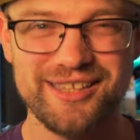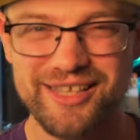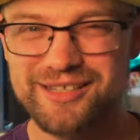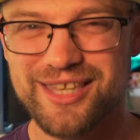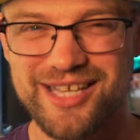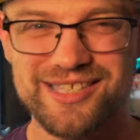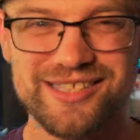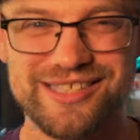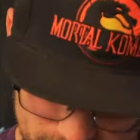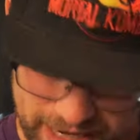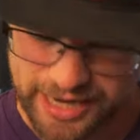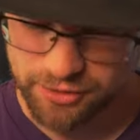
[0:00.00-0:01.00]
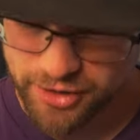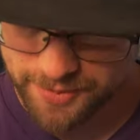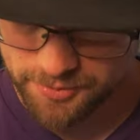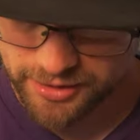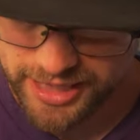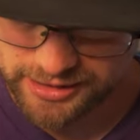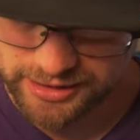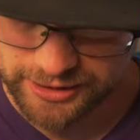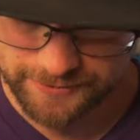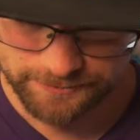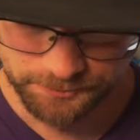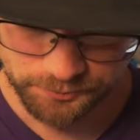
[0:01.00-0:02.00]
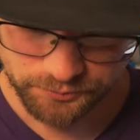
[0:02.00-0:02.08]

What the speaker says: Like, that's, but yeah, Greg Berlanti,